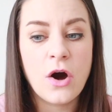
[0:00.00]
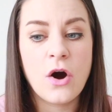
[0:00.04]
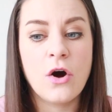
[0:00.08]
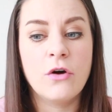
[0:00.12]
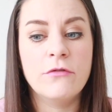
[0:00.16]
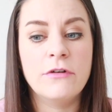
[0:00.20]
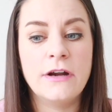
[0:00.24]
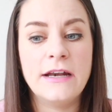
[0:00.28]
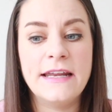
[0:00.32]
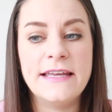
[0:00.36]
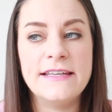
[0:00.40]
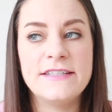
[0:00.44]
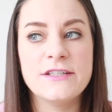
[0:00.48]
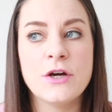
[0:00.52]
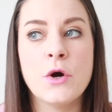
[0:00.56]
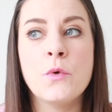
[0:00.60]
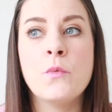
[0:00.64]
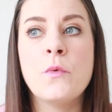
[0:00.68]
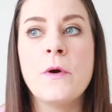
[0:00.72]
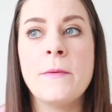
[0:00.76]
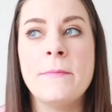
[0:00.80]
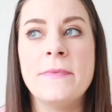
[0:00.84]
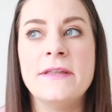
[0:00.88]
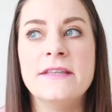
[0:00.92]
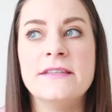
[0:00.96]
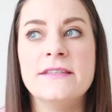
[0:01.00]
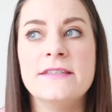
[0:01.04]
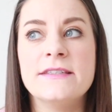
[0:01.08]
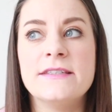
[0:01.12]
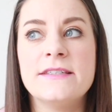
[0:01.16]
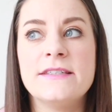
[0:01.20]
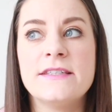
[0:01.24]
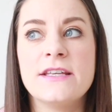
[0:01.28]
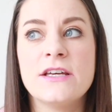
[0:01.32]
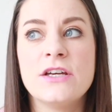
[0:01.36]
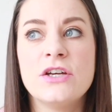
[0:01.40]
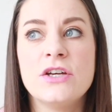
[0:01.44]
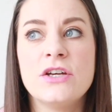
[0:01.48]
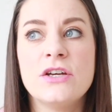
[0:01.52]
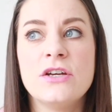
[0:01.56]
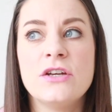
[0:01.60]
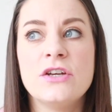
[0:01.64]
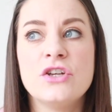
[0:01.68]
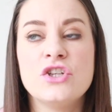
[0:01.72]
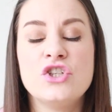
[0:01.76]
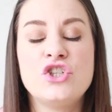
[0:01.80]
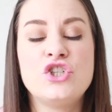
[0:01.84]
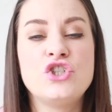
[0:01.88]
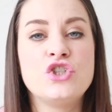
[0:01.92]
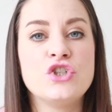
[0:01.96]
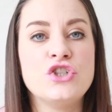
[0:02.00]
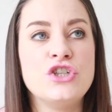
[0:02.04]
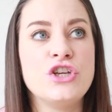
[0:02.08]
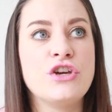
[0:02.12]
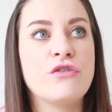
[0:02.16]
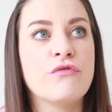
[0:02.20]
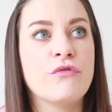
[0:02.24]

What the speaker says: or at least a women's study